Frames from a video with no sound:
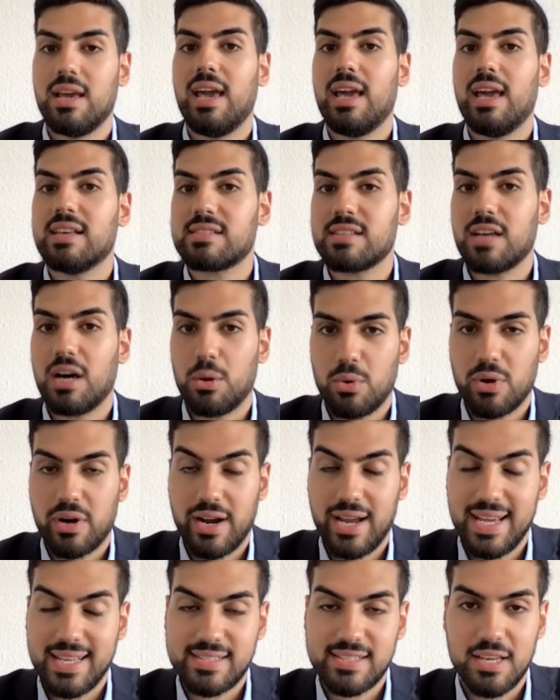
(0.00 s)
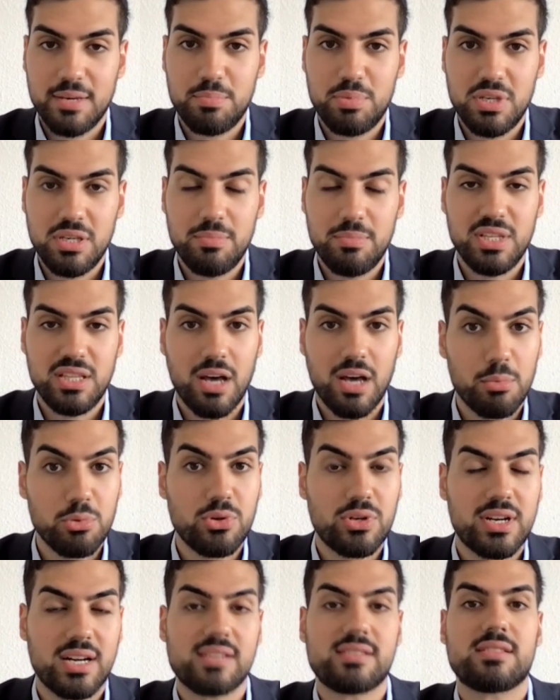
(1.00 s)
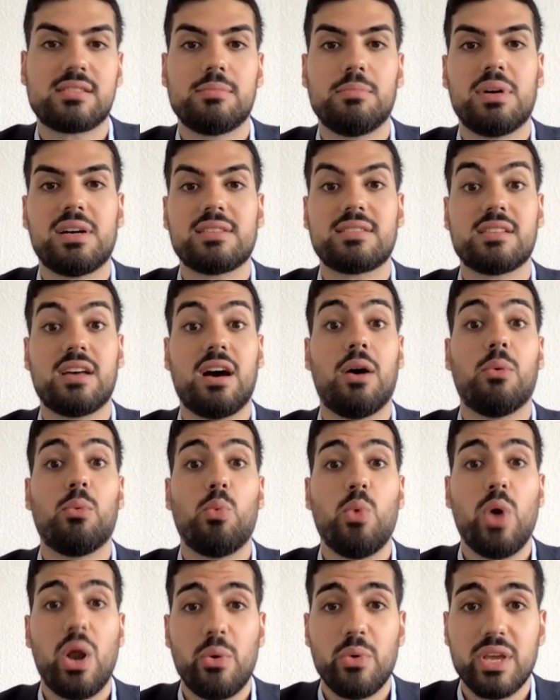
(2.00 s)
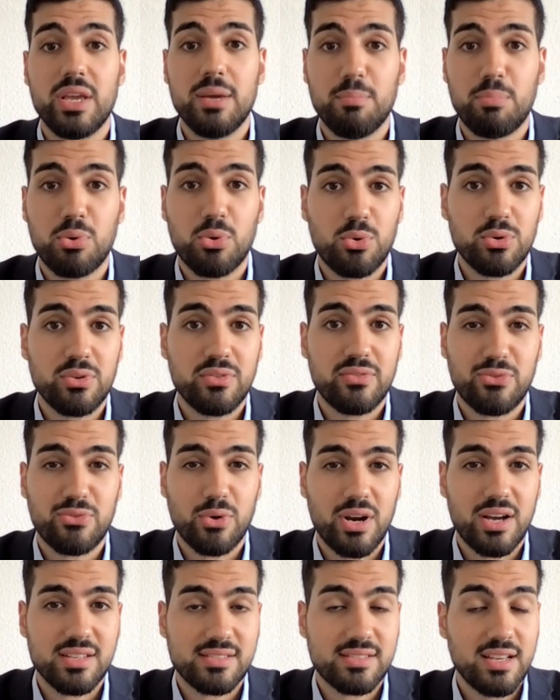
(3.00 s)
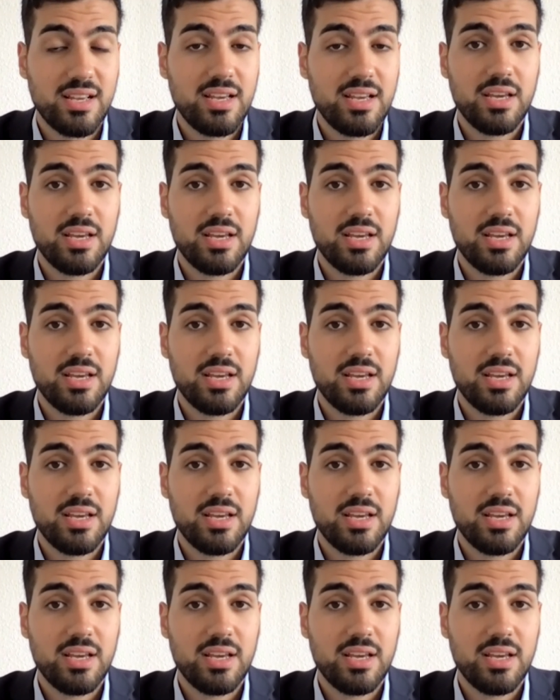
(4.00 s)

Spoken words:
as our SAP BW customers are very important for us